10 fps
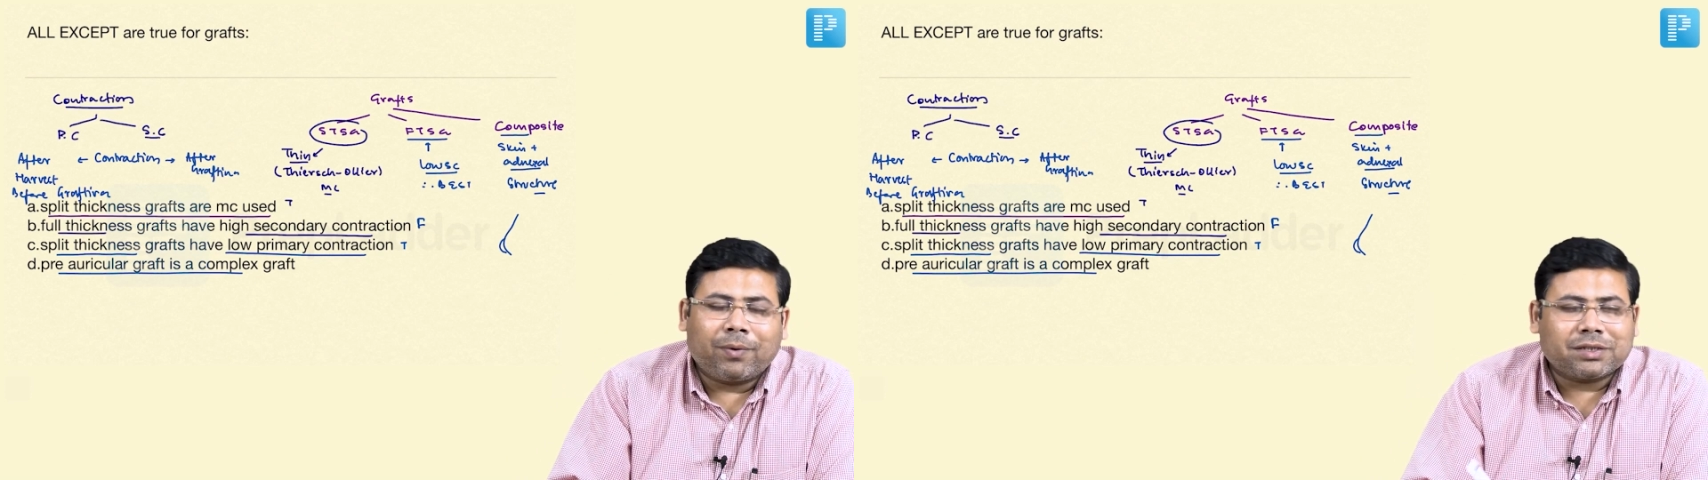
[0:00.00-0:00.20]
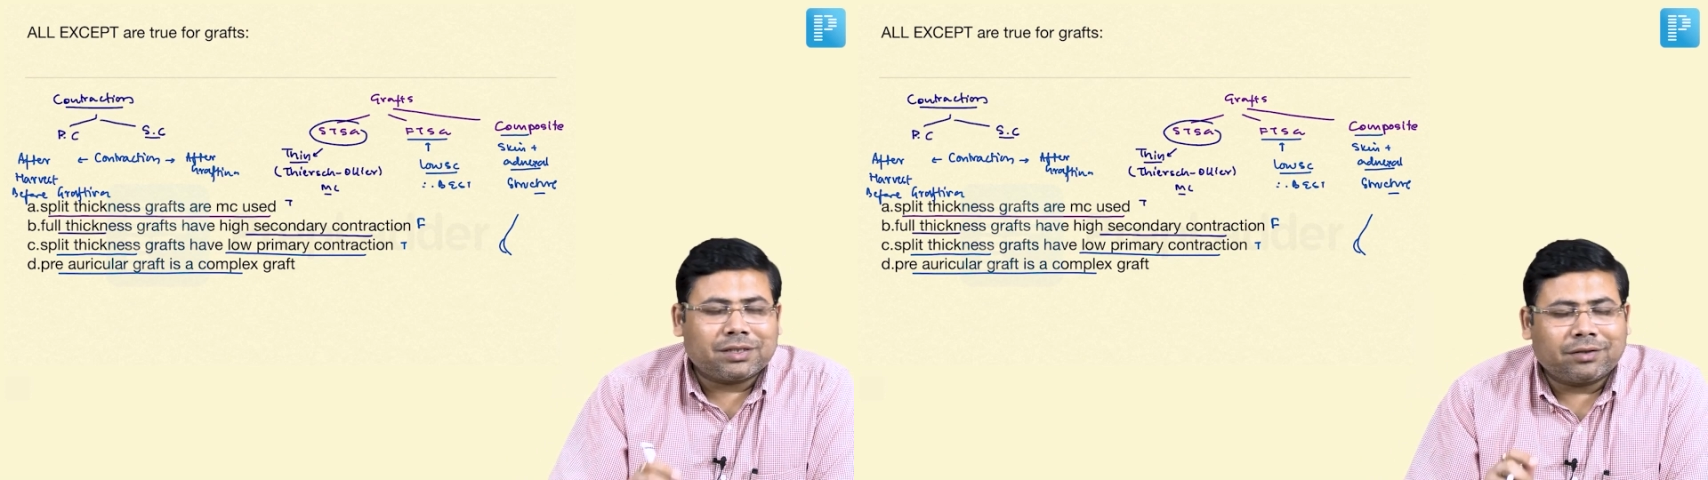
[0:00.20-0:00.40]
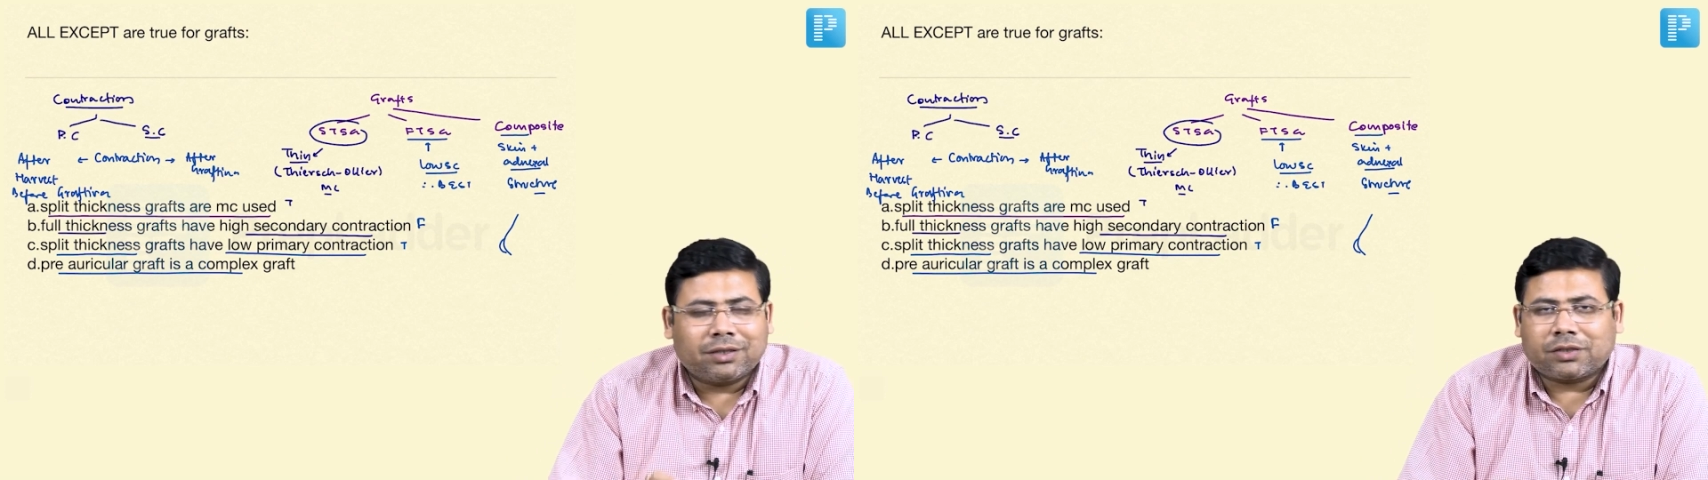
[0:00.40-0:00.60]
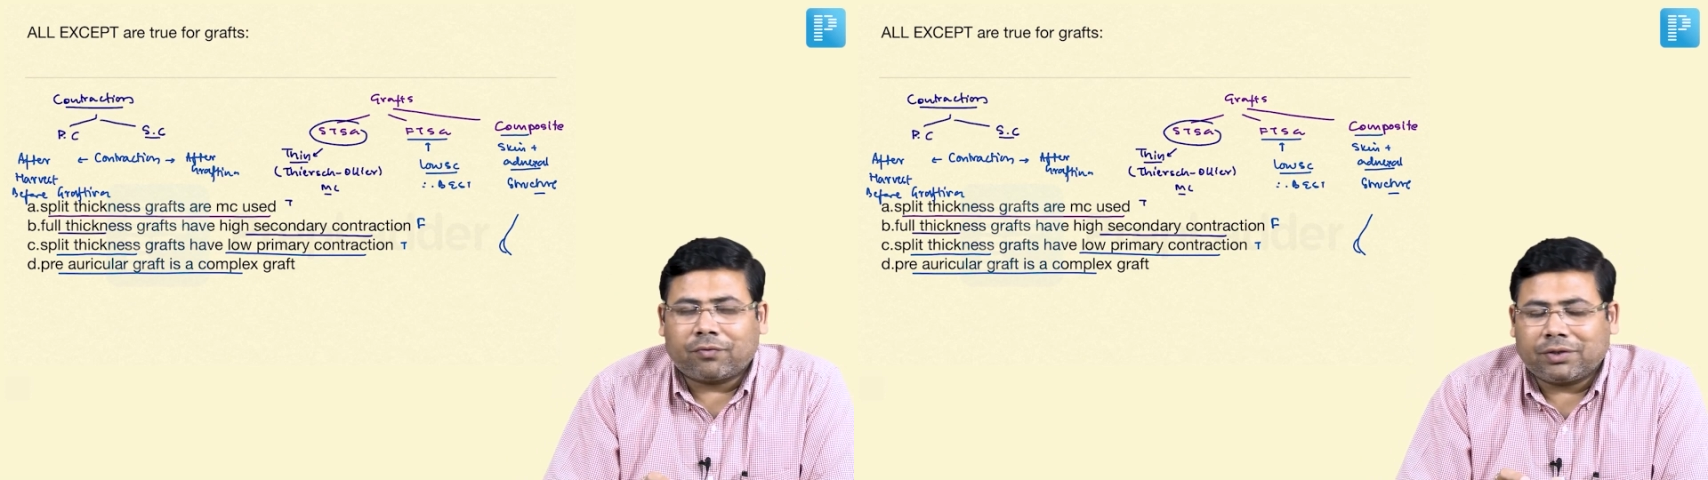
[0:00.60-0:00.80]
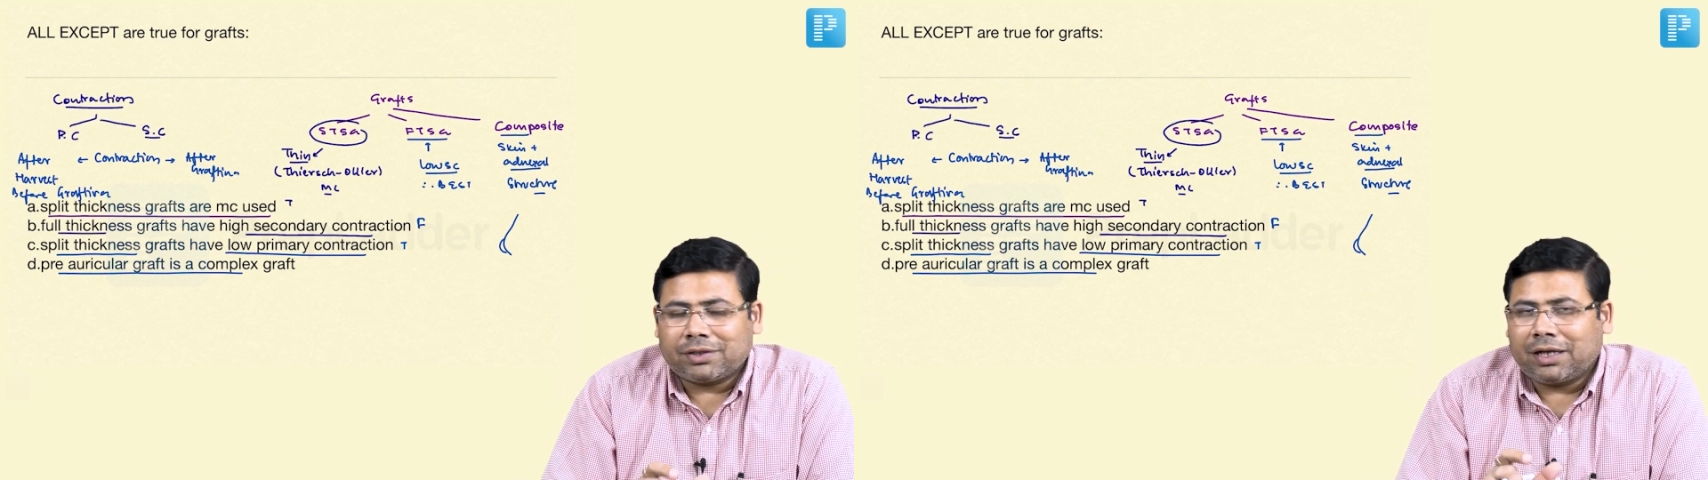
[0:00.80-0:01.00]
pasted this
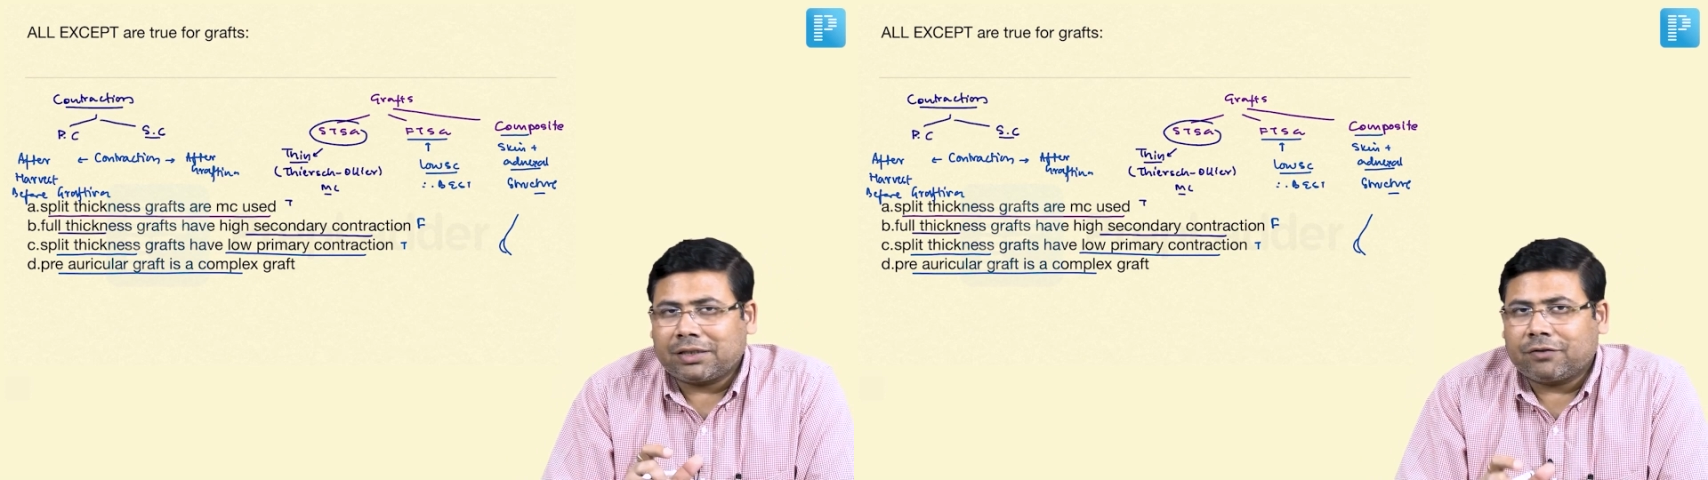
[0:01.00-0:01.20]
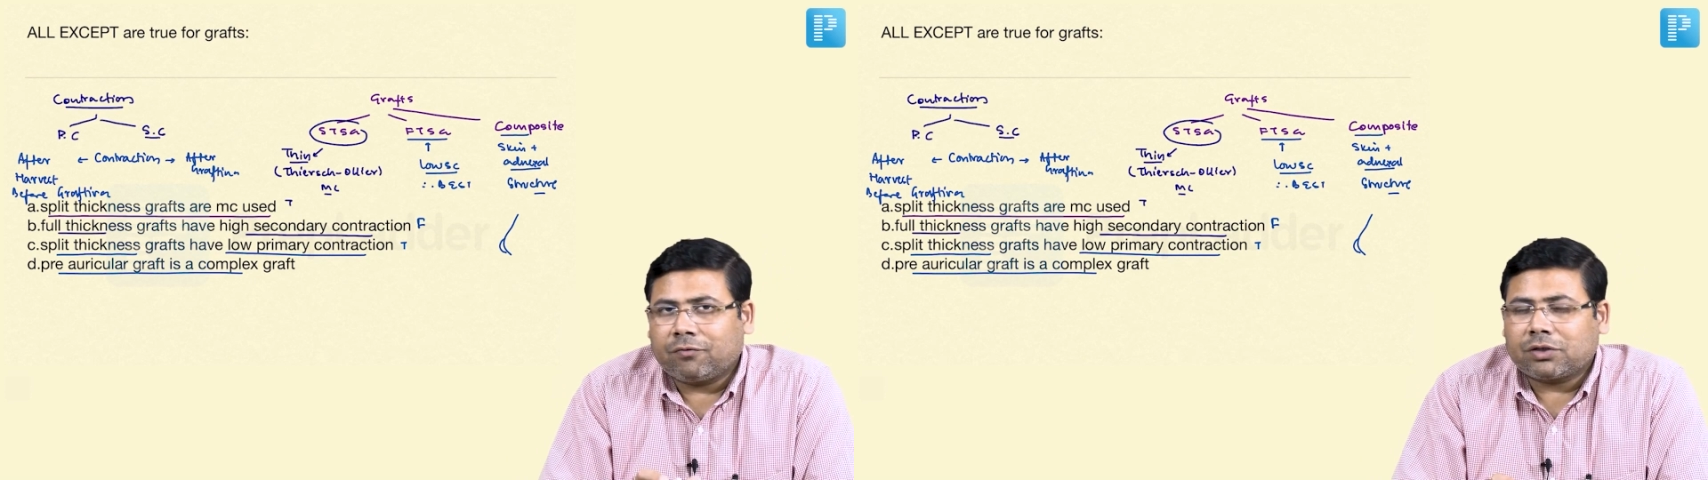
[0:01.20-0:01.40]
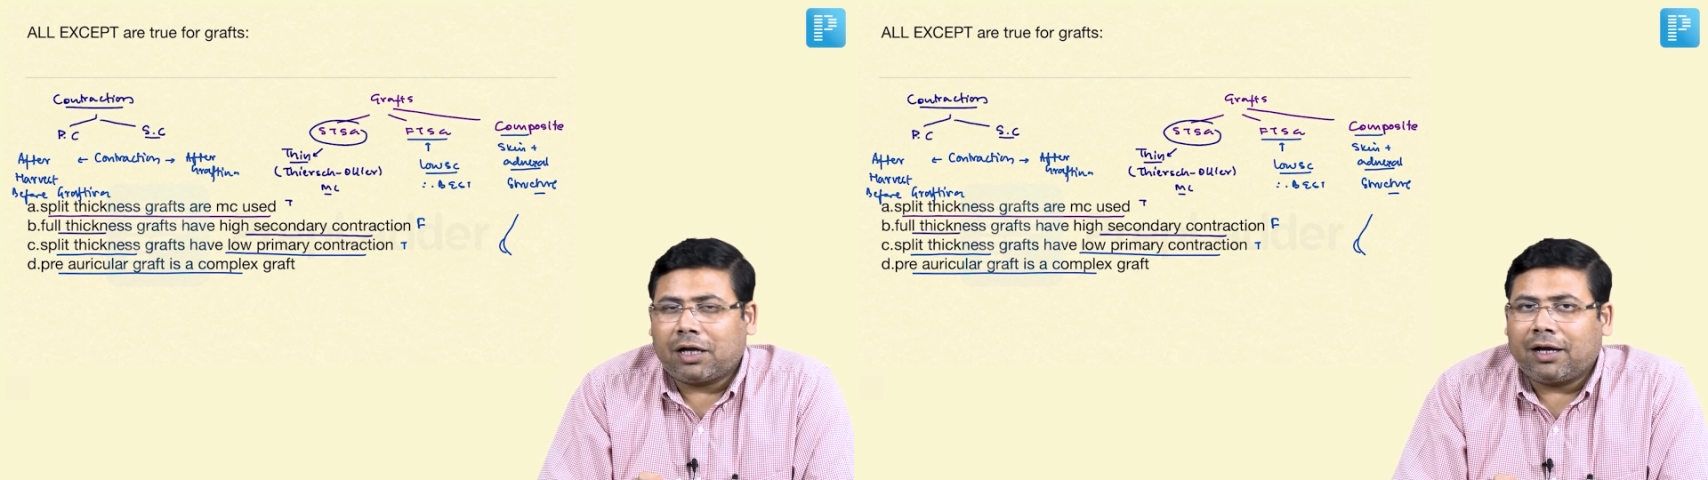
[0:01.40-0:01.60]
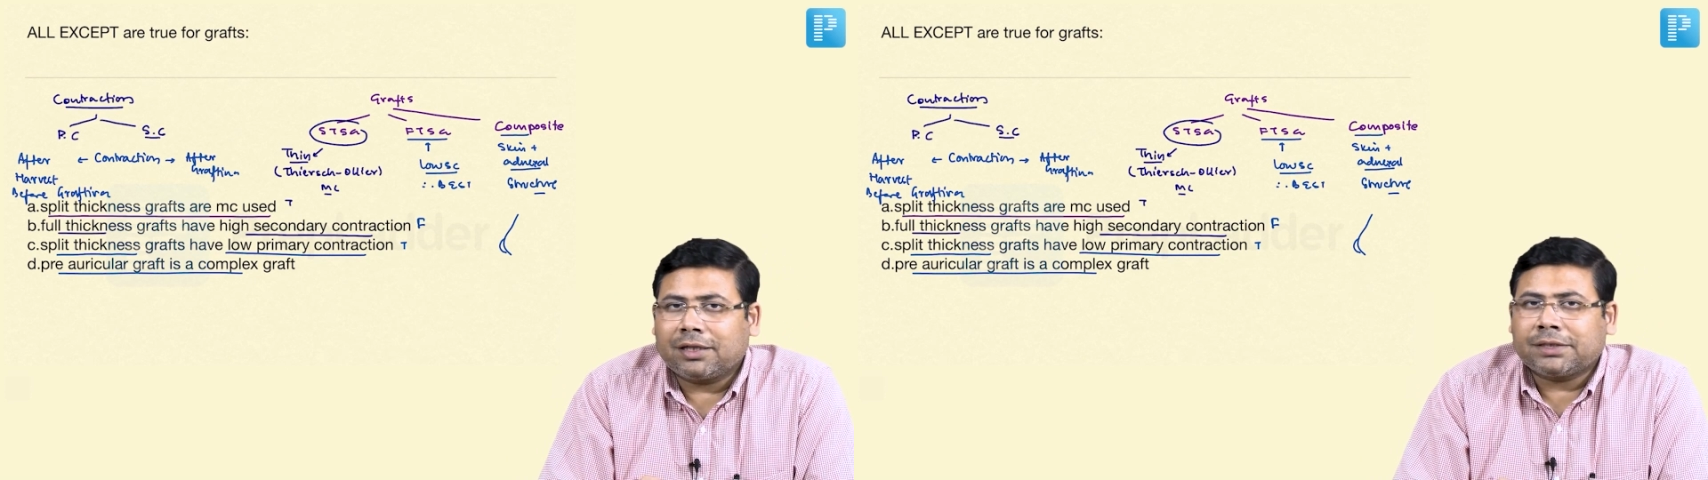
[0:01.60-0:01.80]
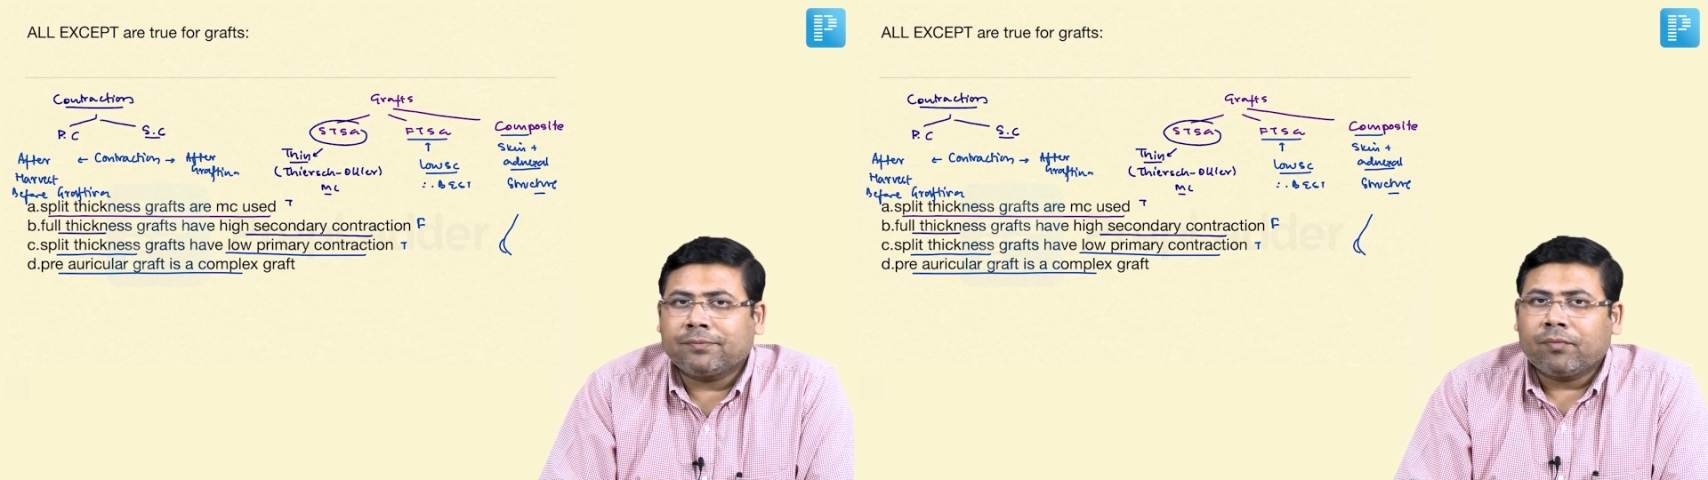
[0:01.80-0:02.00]
question as it was
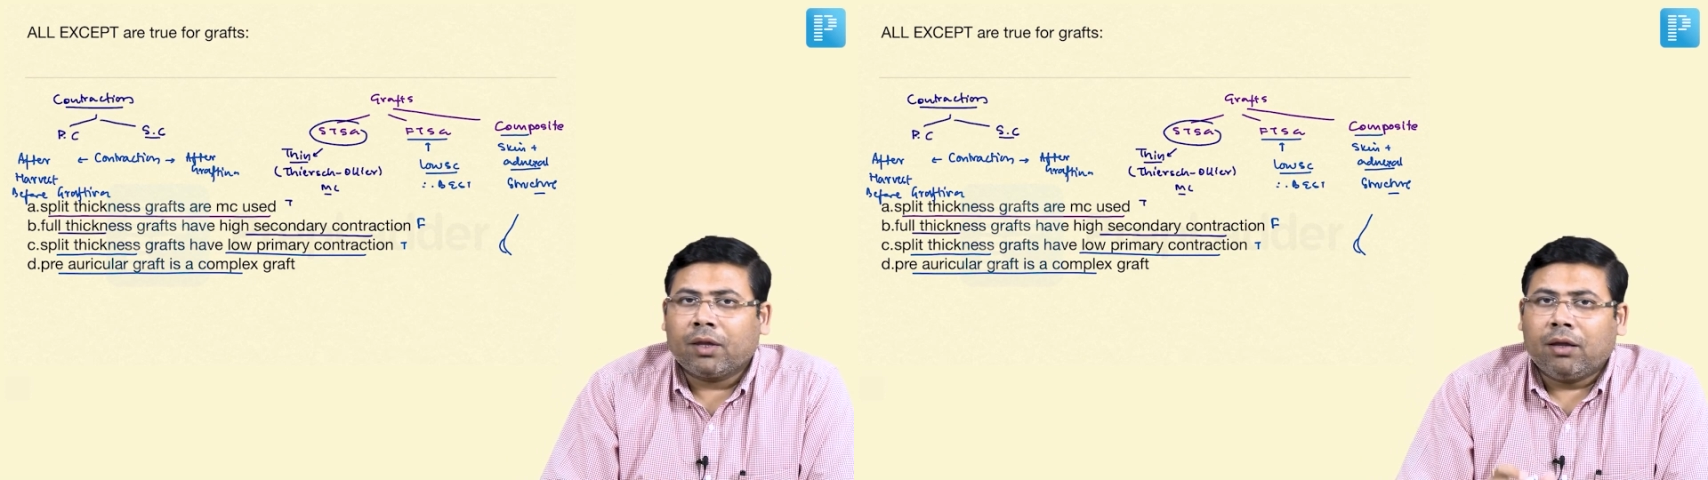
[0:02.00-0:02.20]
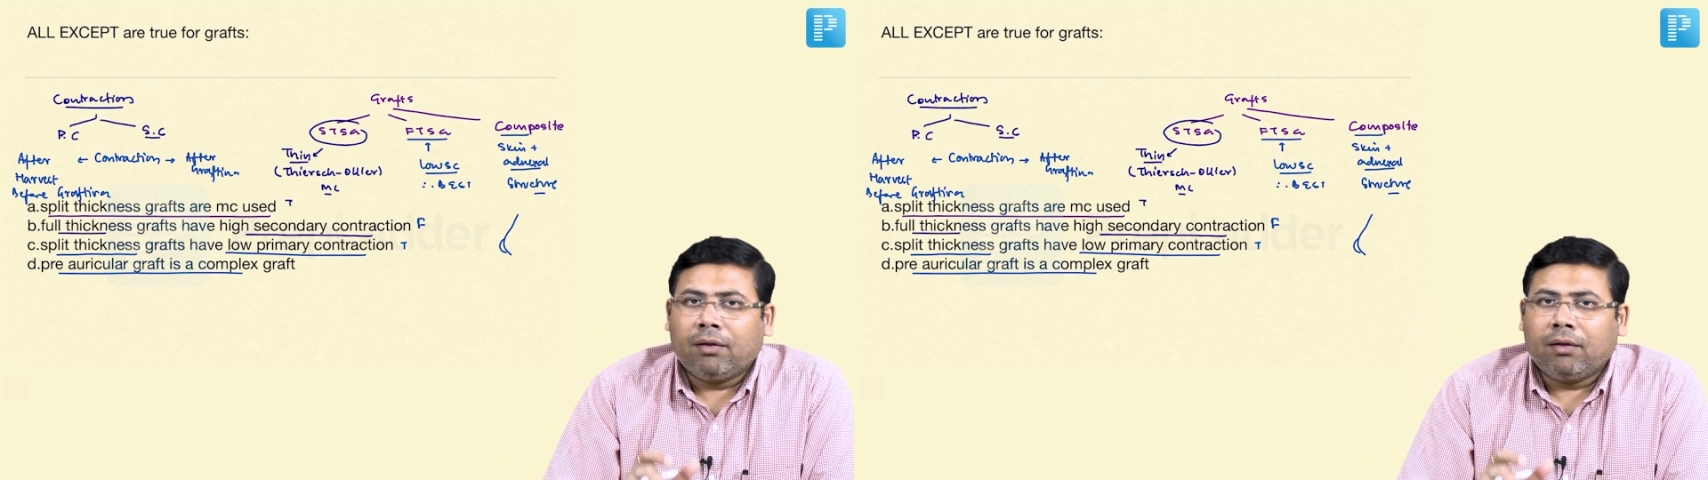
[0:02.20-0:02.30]
asked,